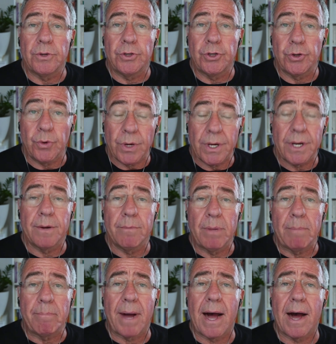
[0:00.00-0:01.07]
join and be
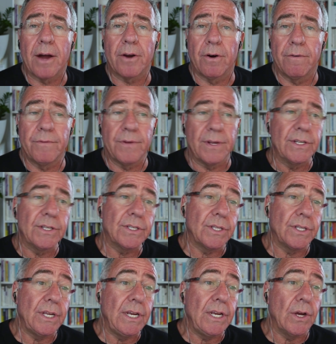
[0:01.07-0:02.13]
part of is
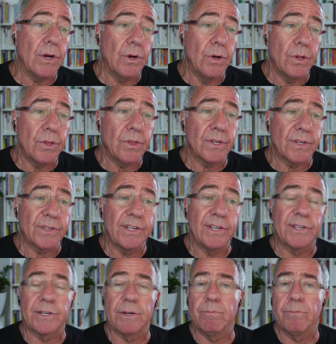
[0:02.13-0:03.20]
the Earth
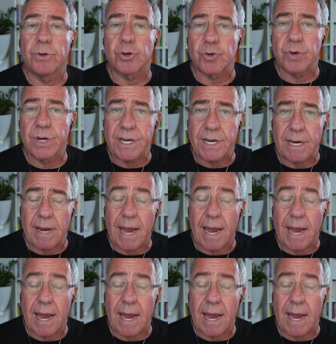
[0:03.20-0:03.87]
System Treaty.